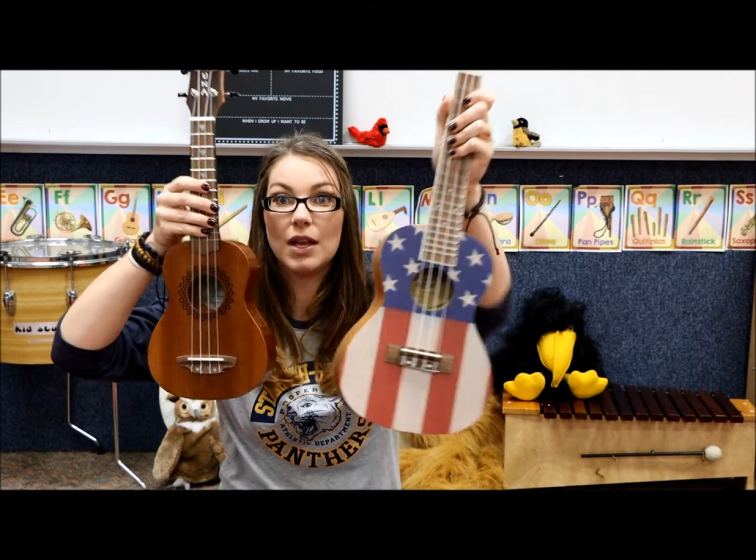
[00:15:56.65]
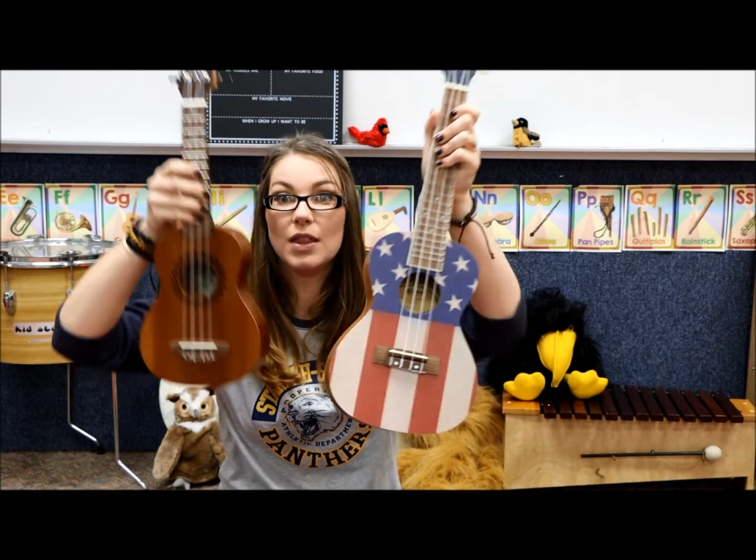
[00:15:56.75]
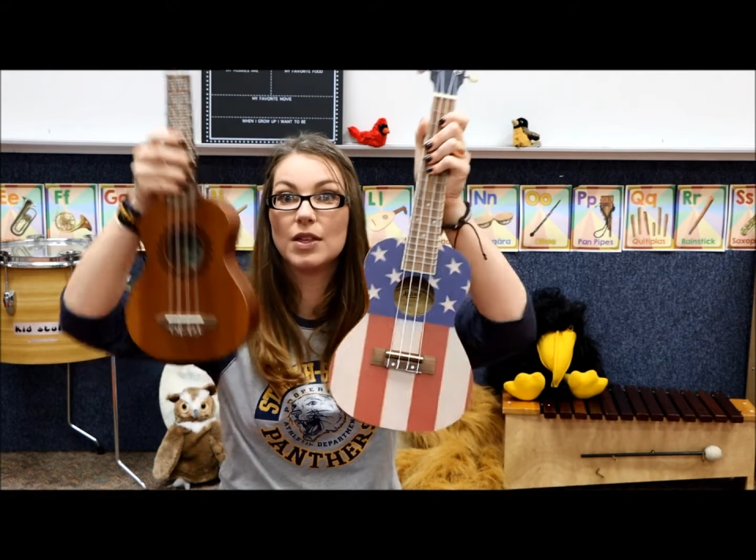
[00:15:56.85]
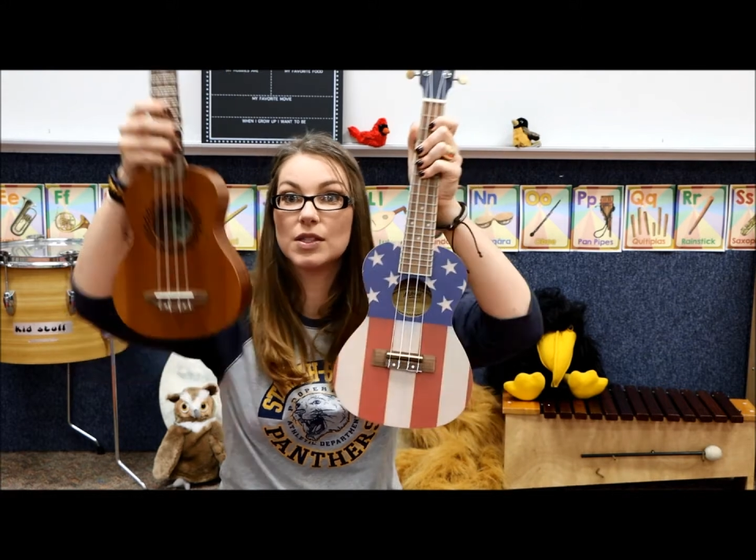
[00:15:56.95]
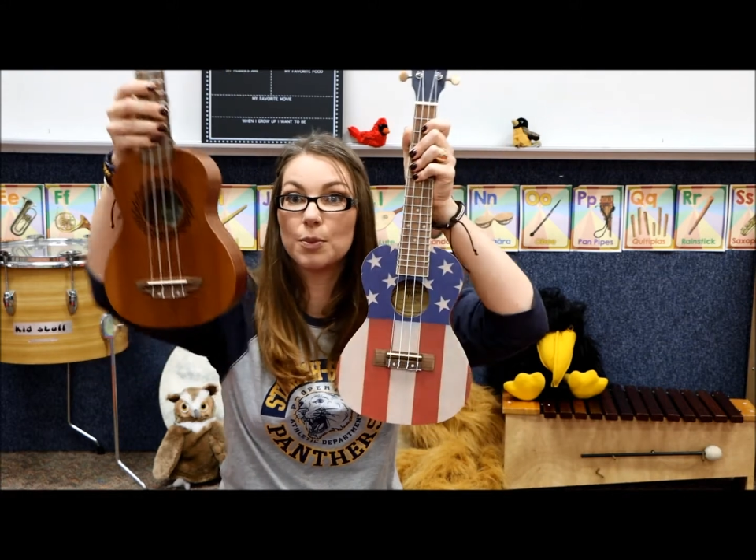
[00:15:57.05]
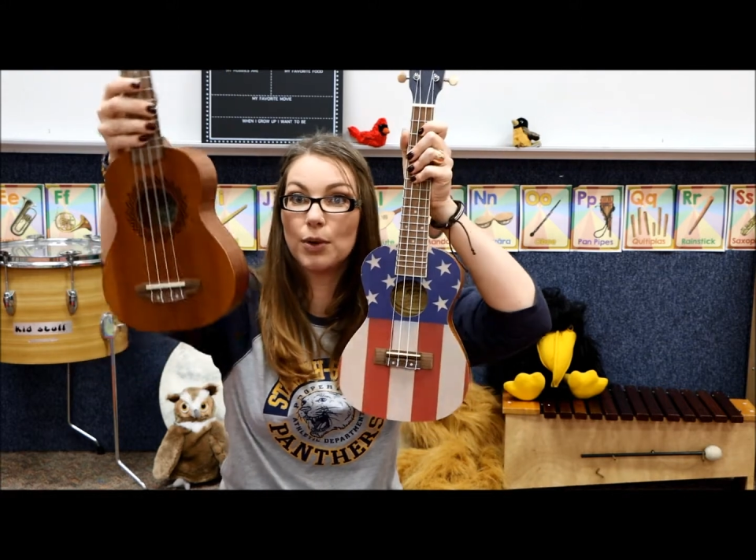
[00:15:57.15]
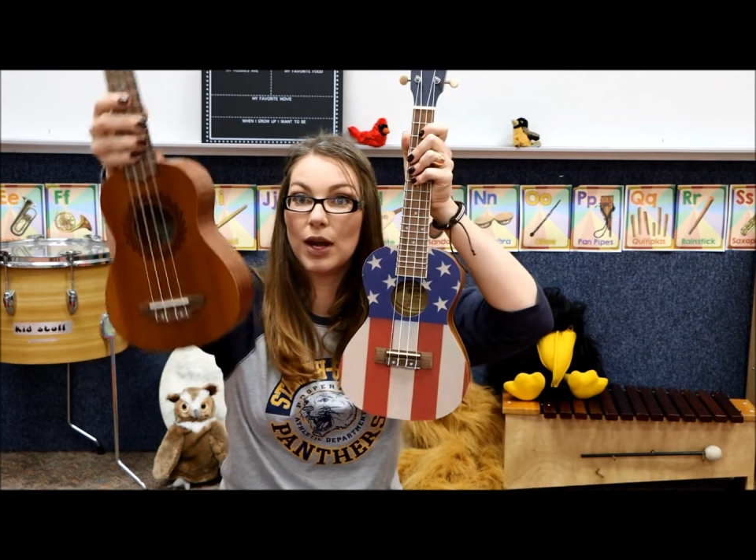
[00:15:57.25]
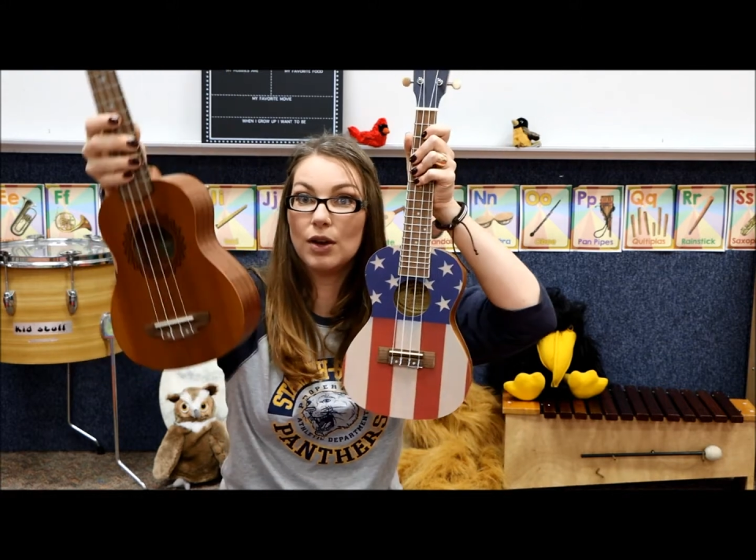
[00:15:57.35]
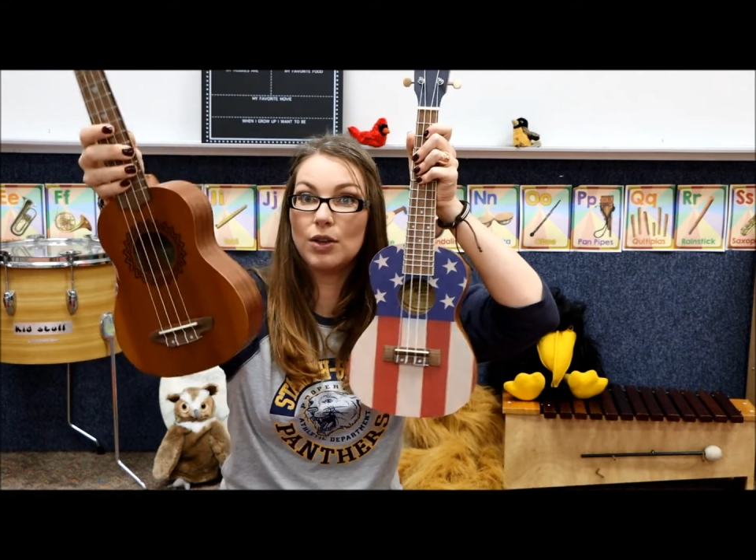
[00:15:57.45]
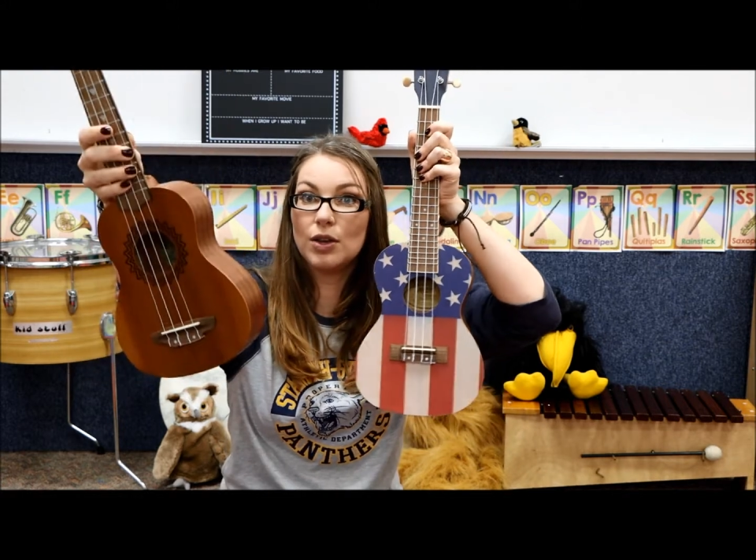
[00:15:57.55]
The
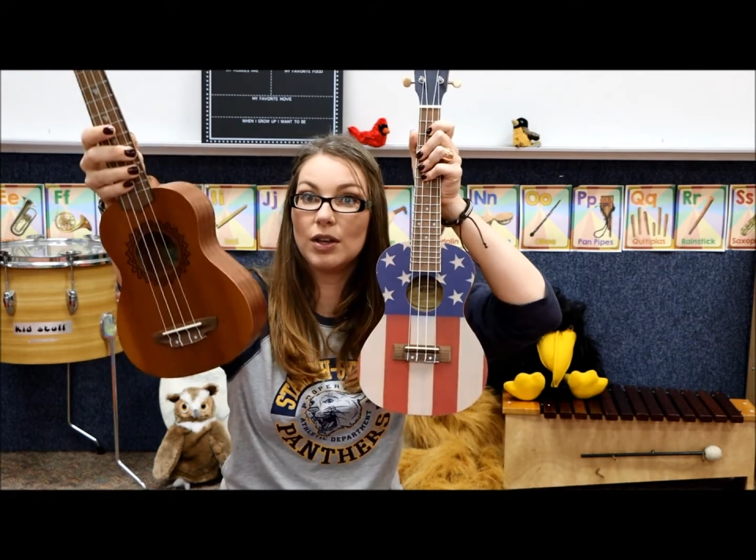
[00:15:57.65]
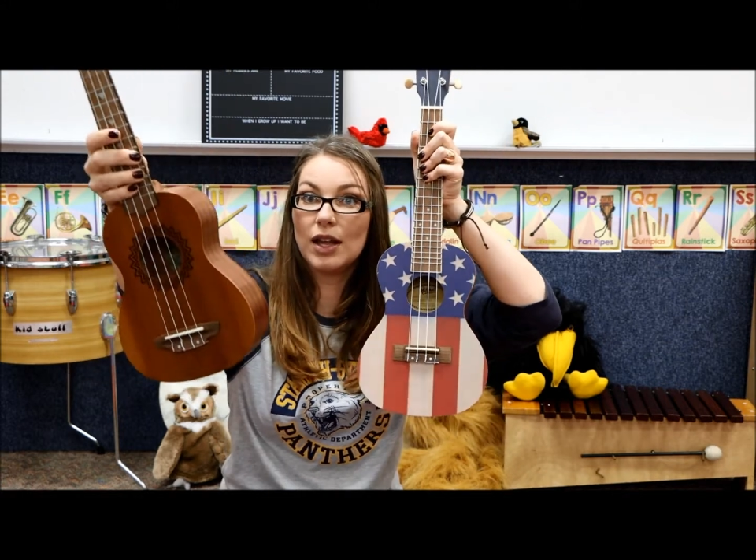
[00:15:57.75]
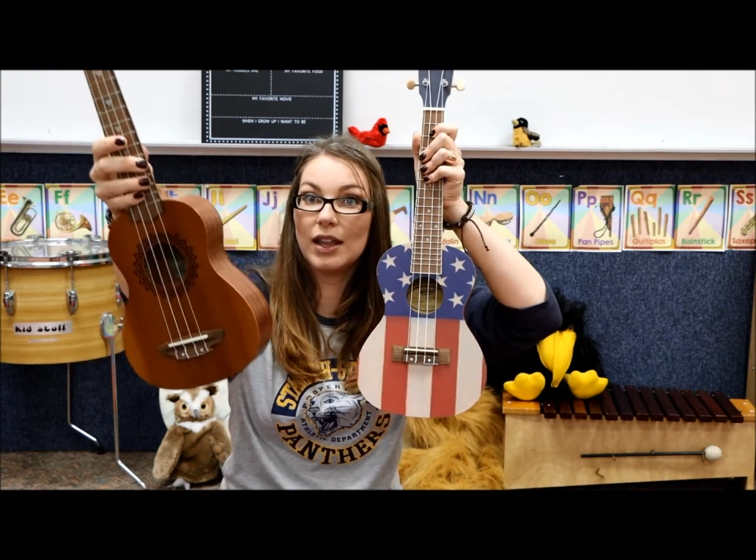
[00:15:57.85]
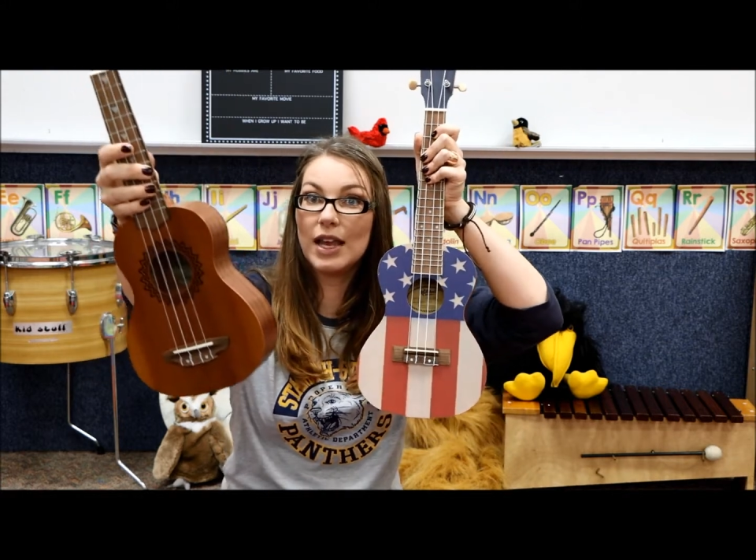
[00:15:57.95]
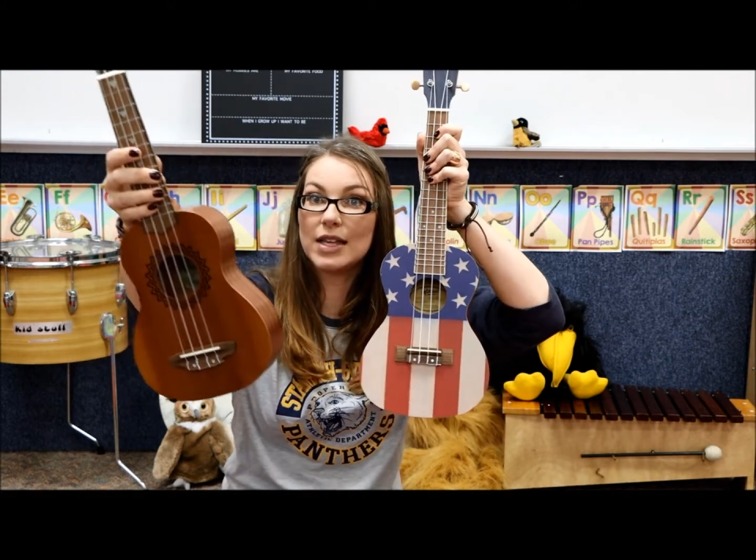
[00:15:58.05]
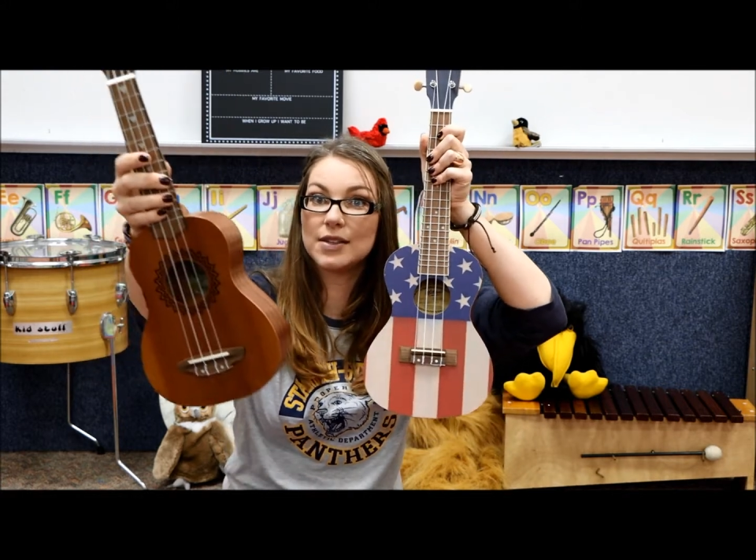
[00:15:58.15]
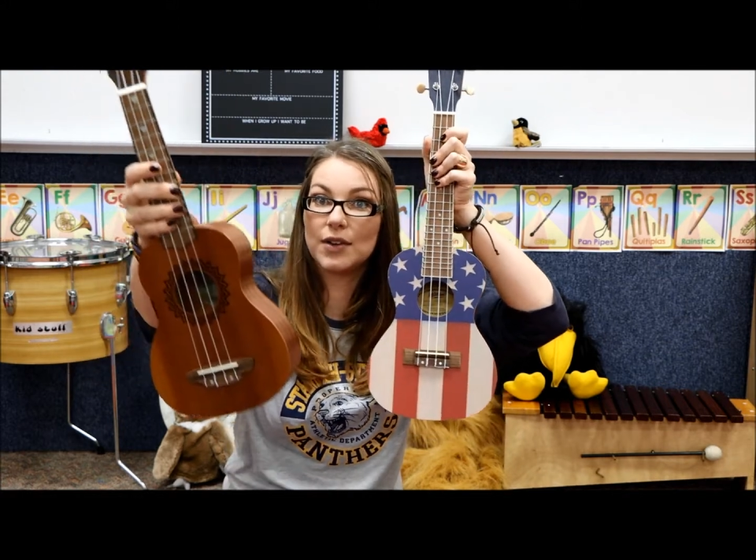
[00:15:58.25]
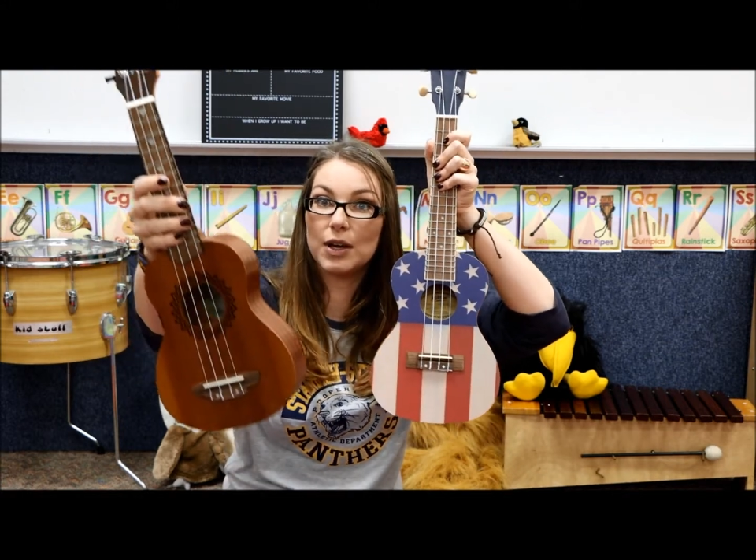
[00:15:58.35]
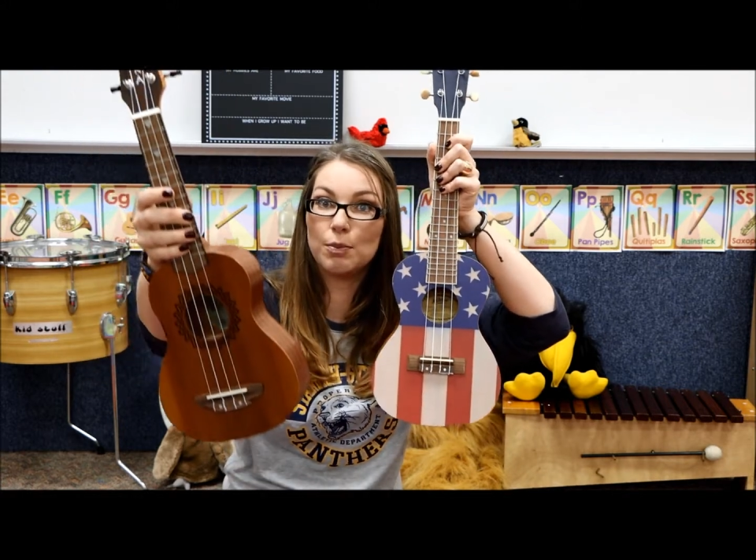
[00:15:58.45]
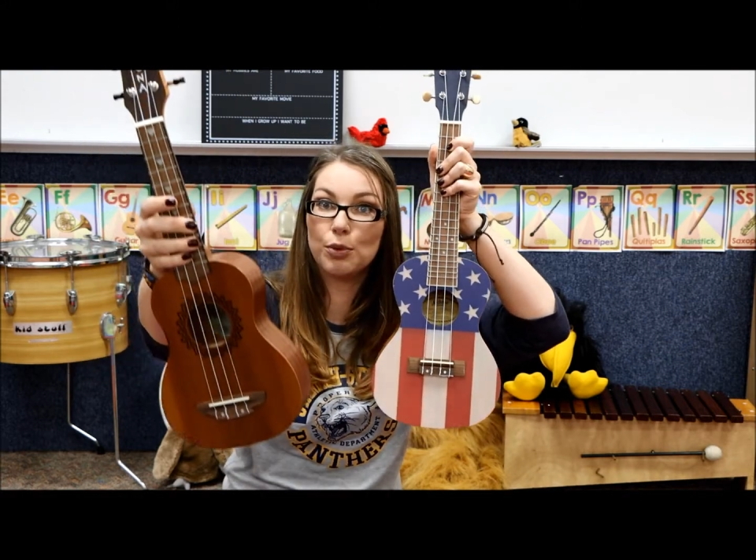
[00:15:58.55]
soprano ukulele has a
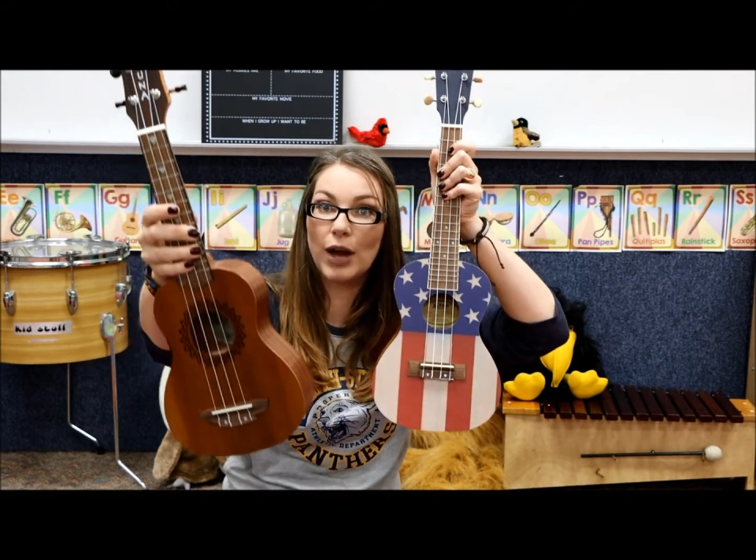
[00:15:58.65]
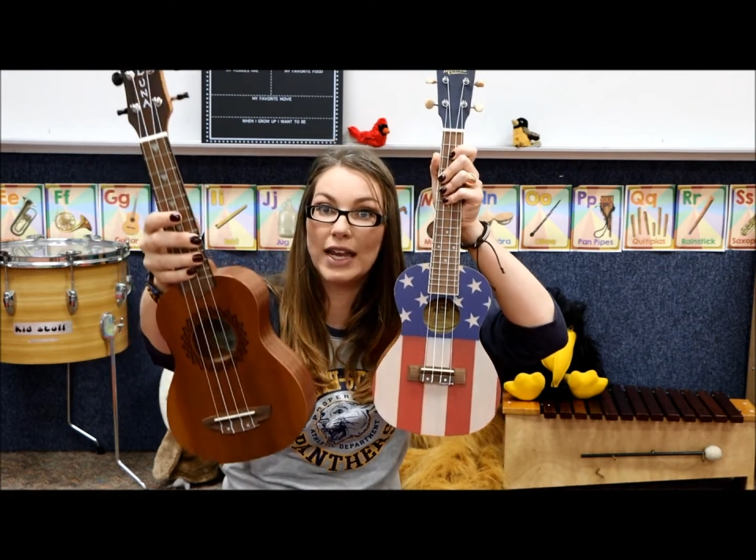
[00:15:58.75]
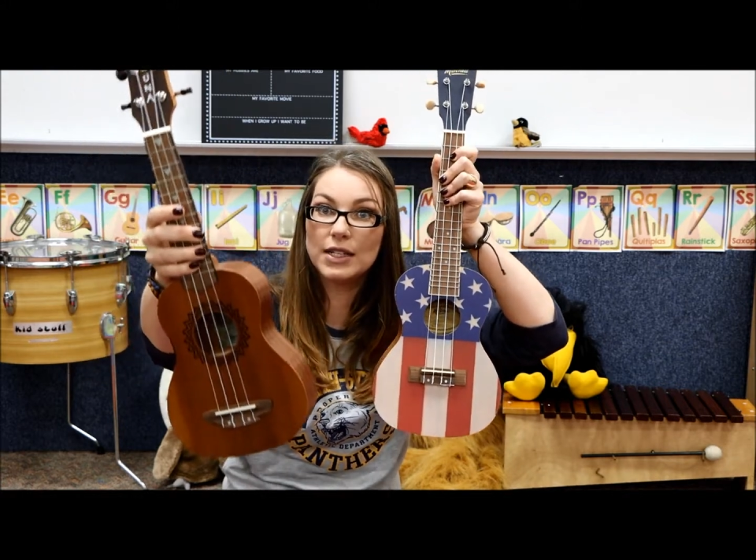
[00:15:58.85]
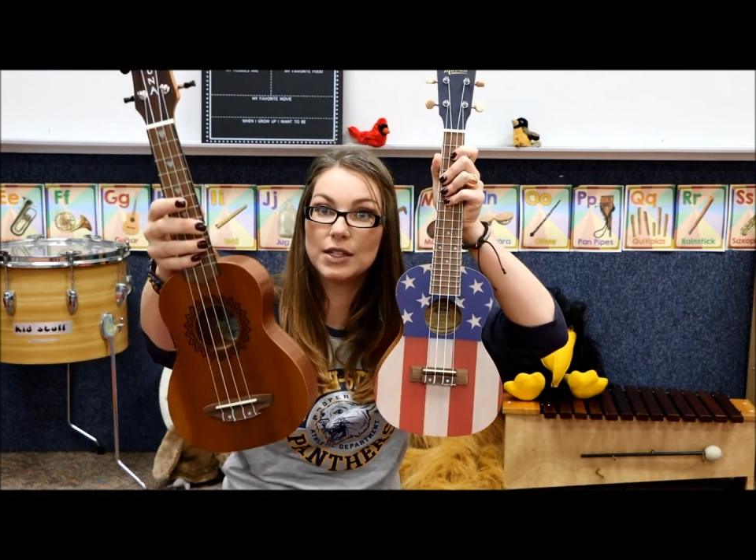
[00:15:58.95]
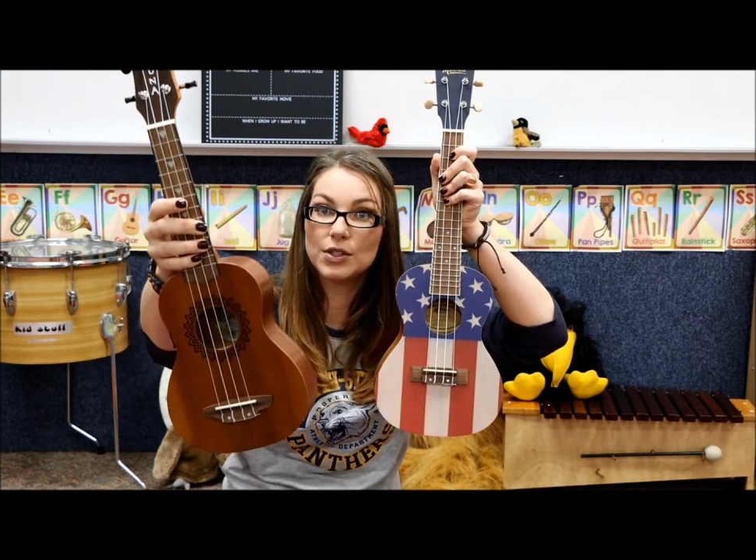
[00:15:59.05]
very bright